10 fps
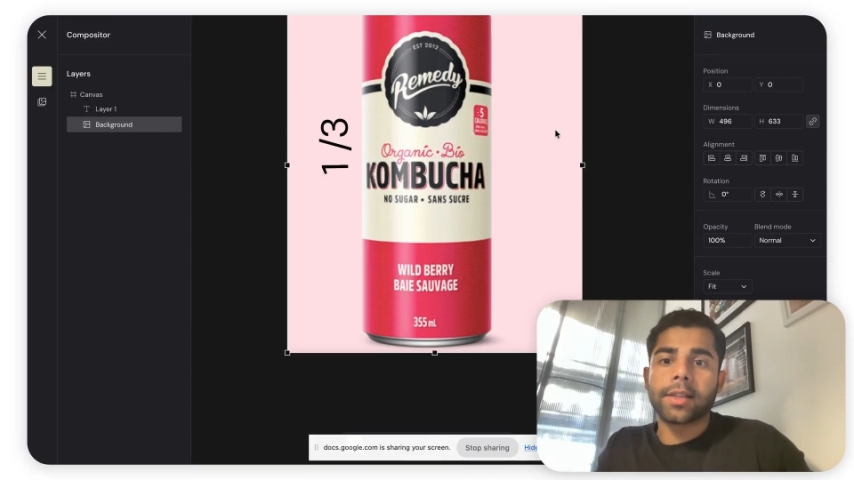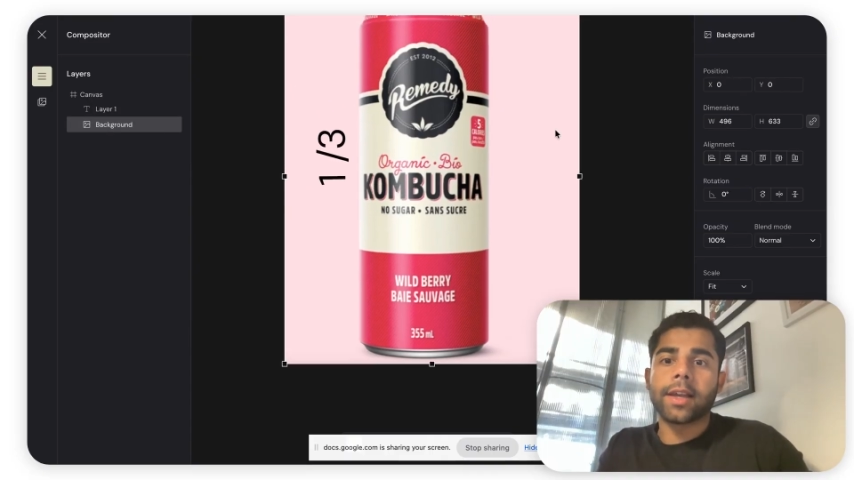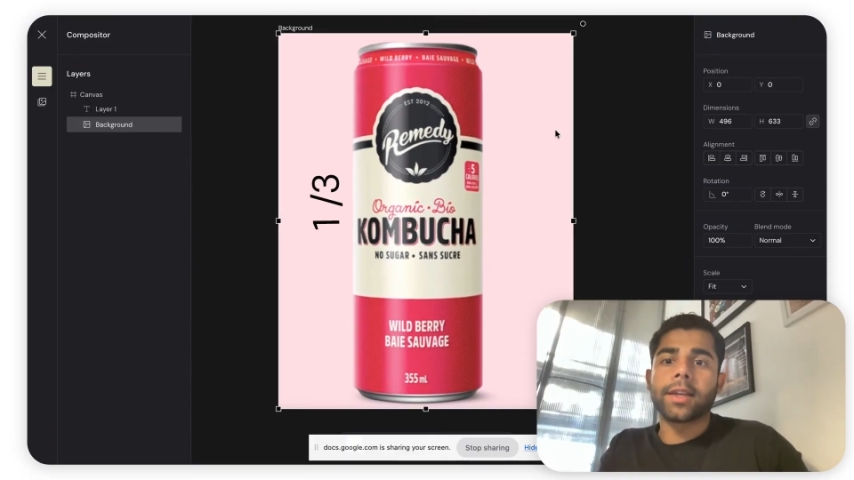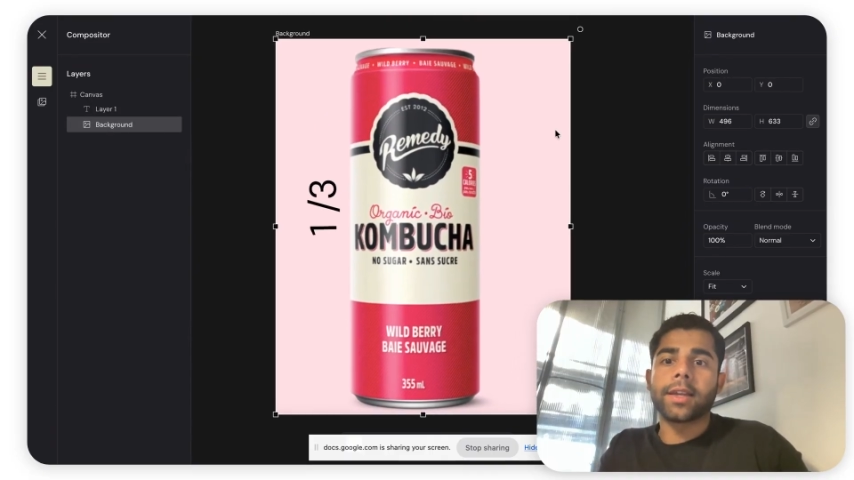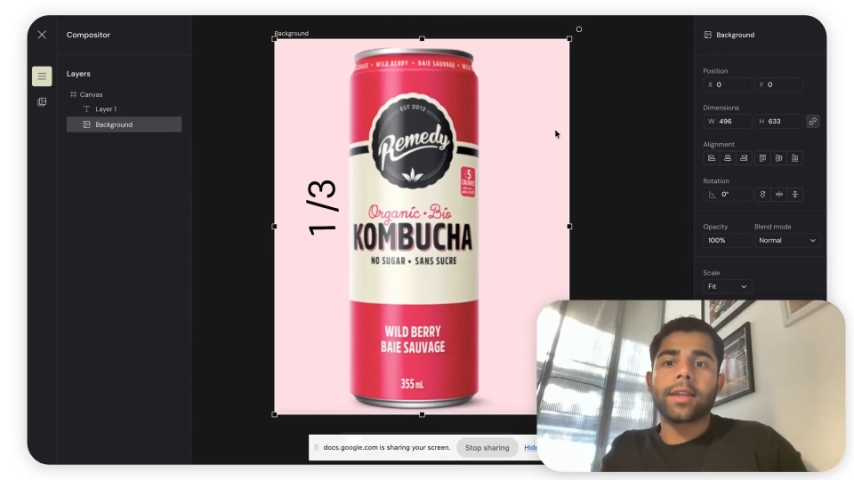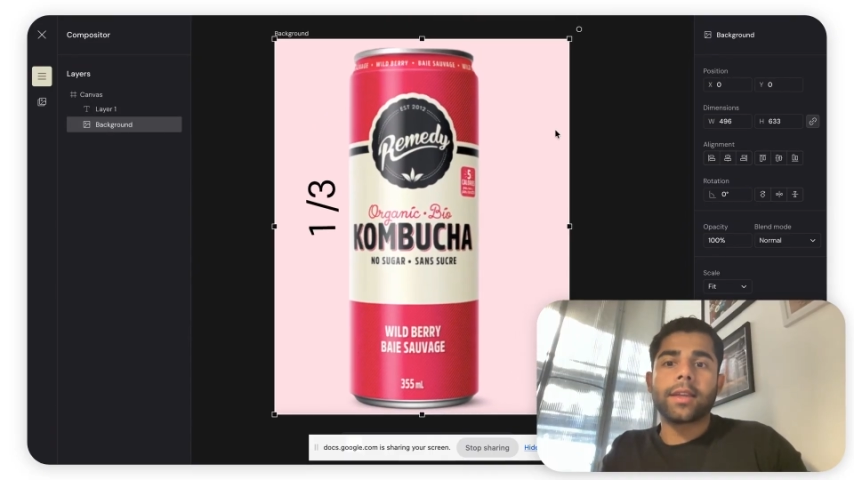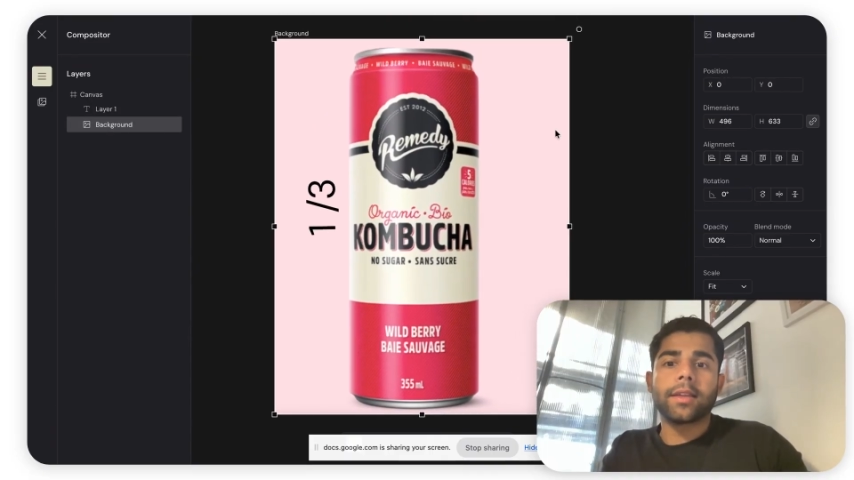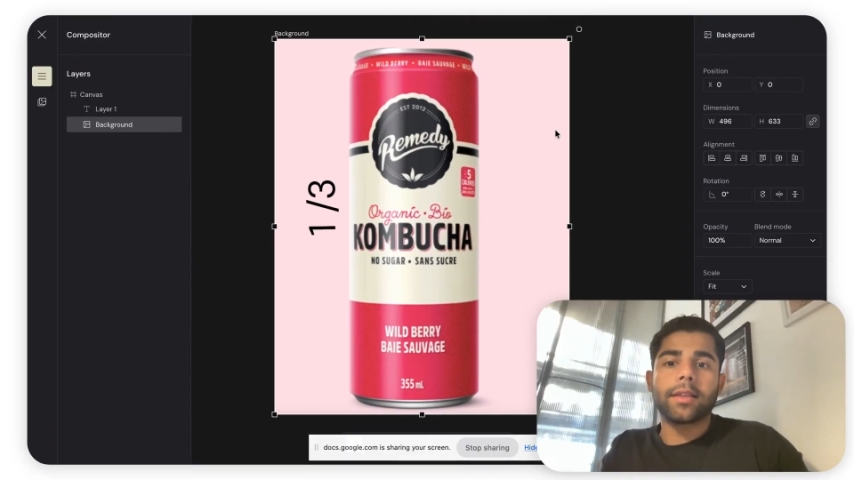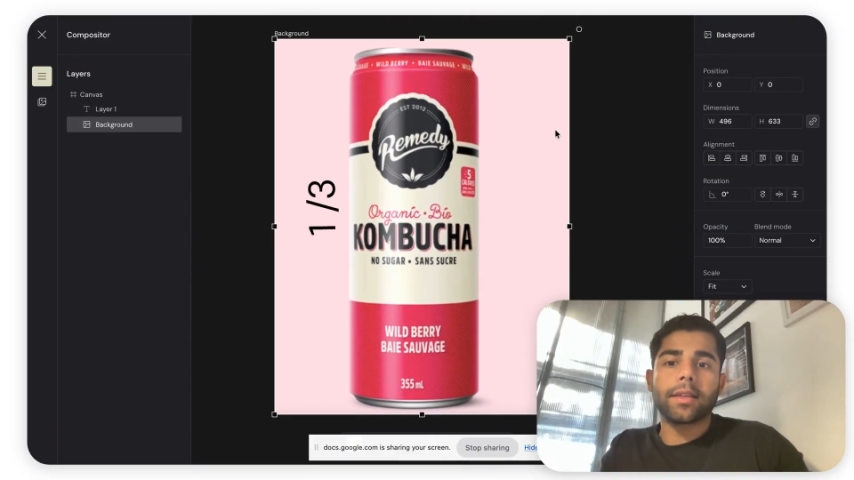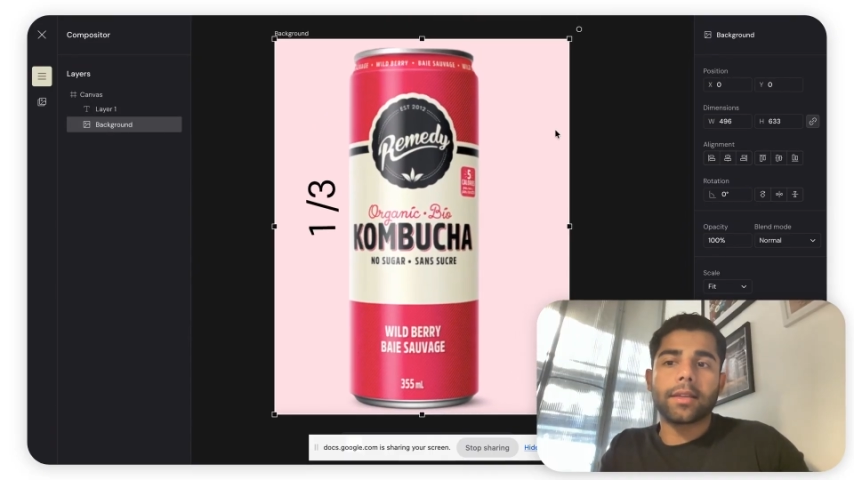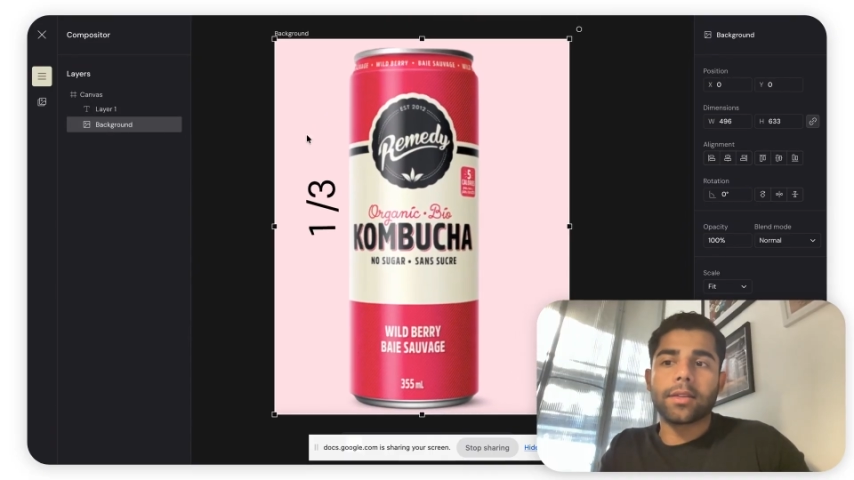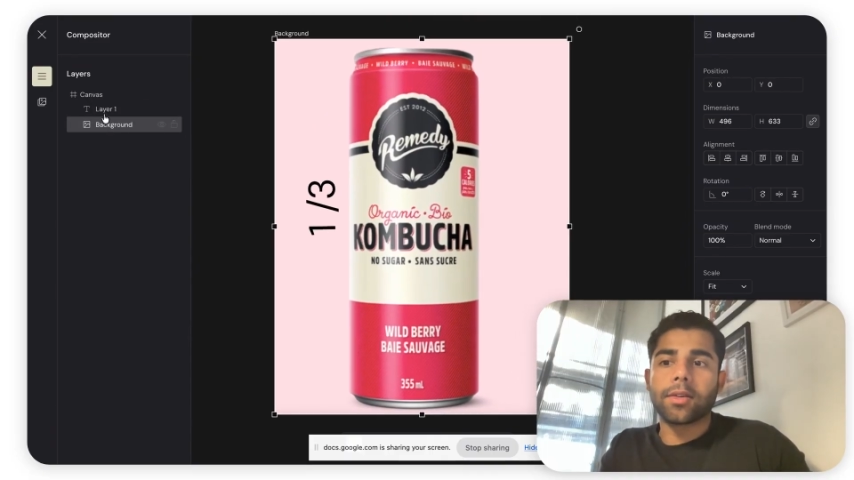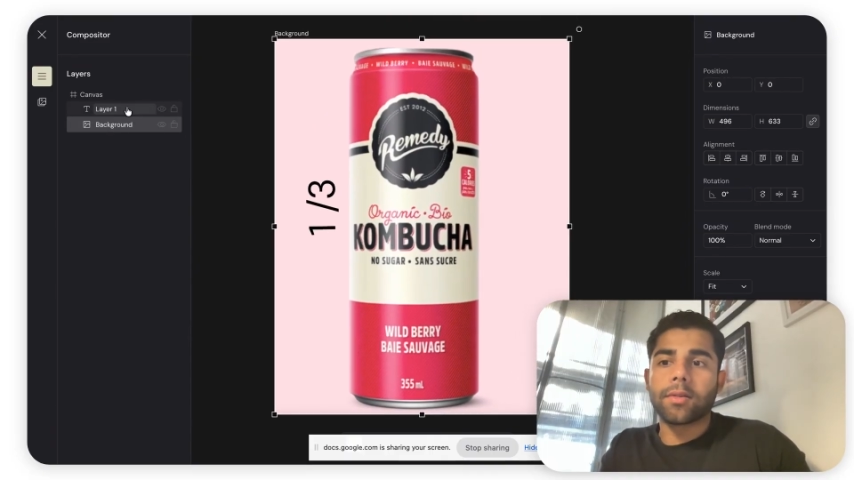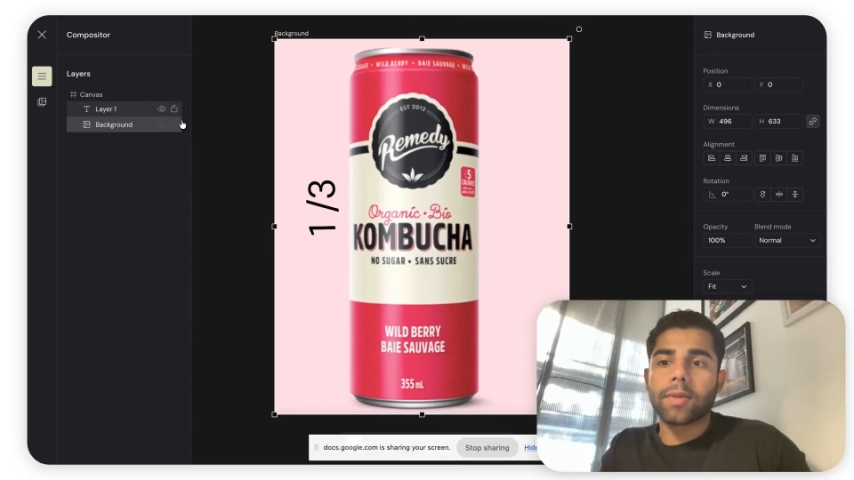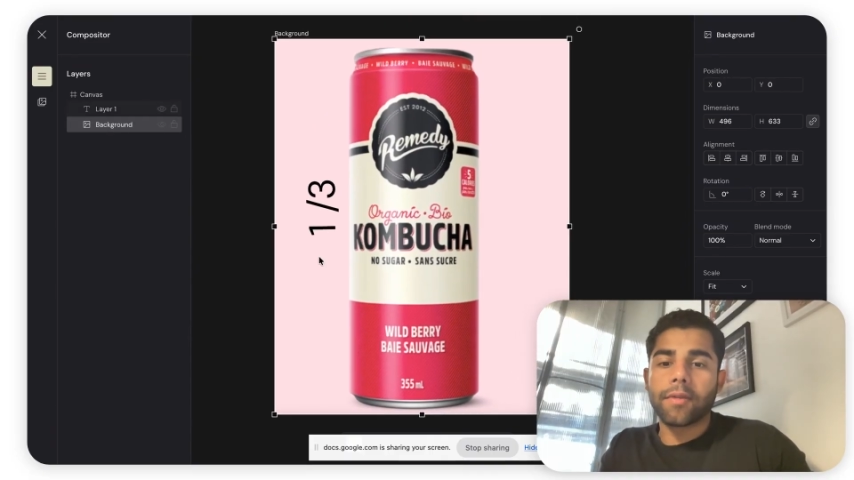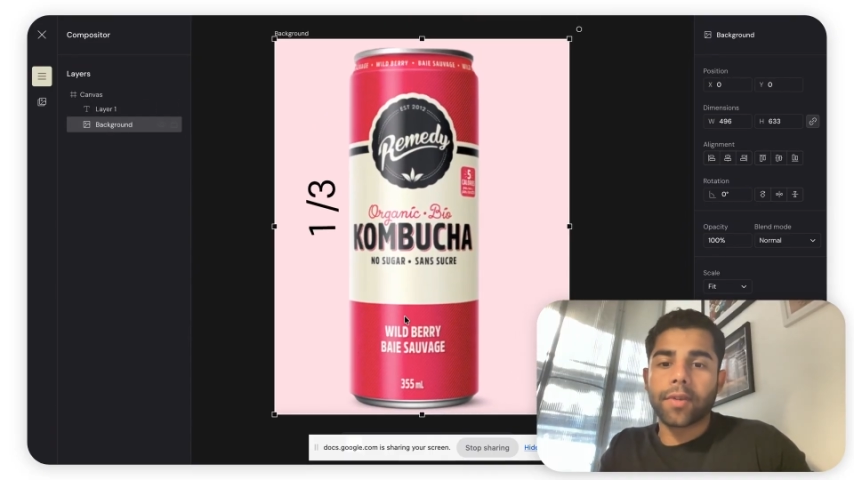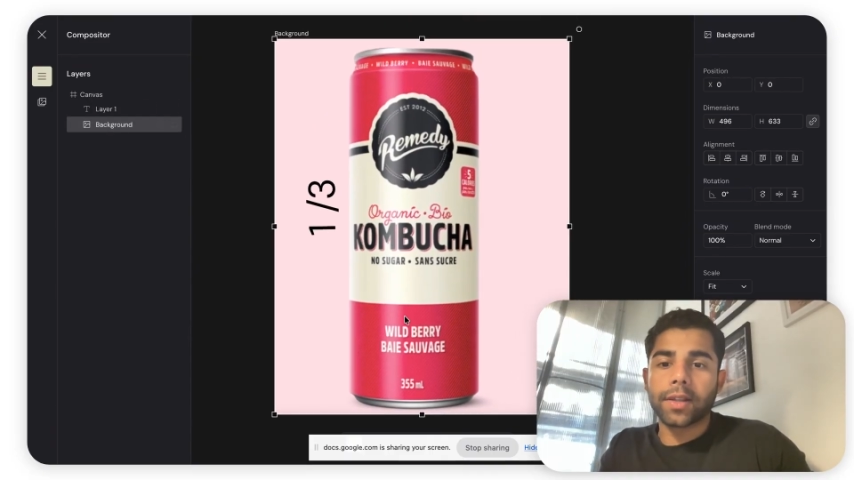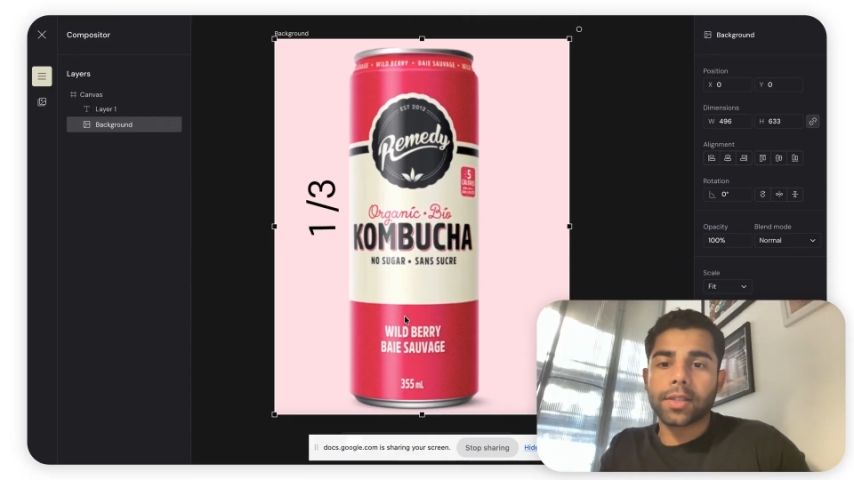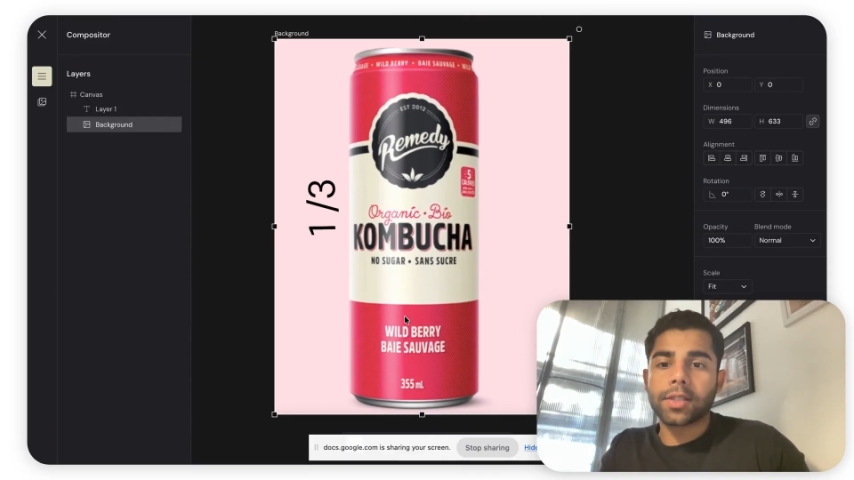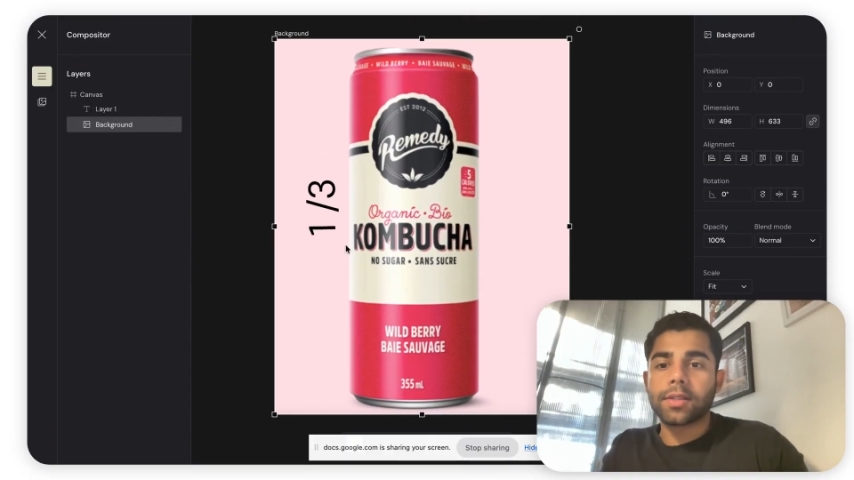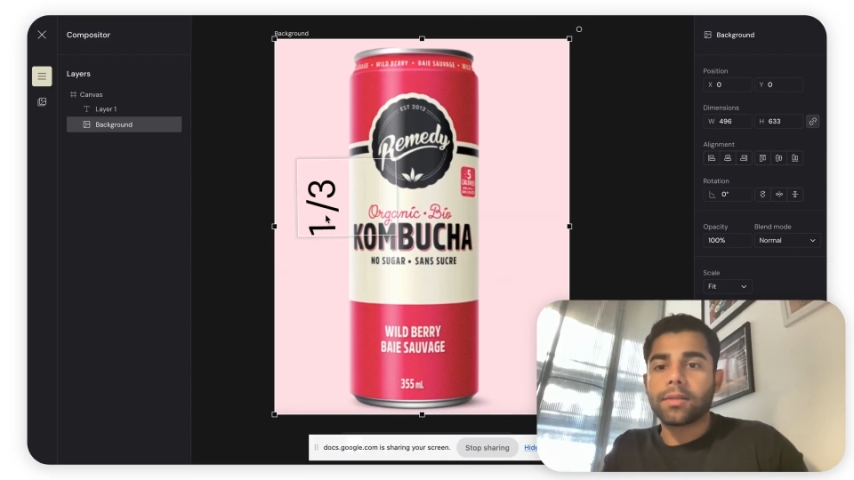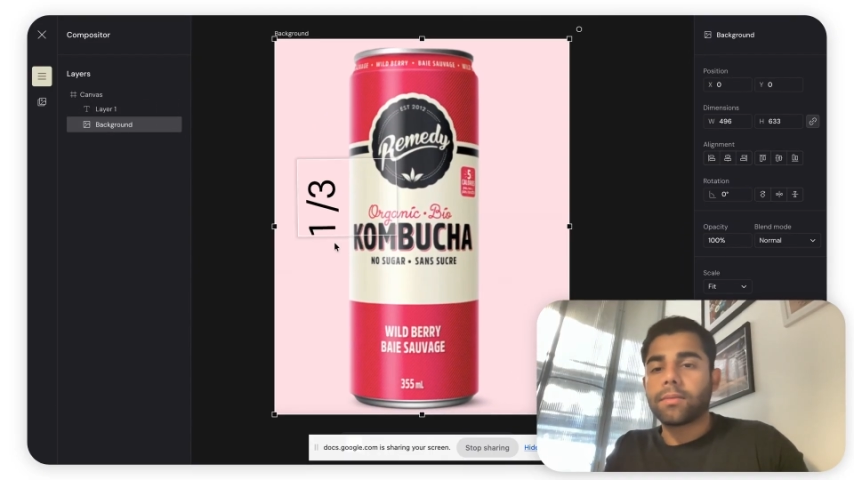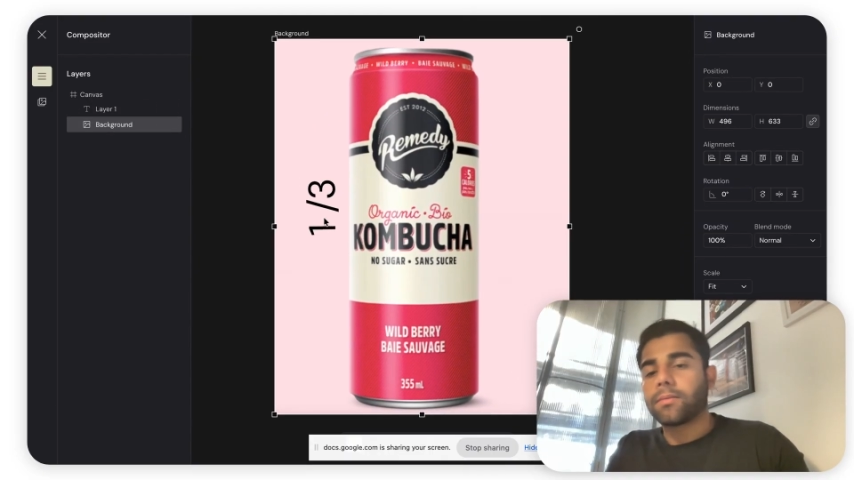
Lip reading: like your reference,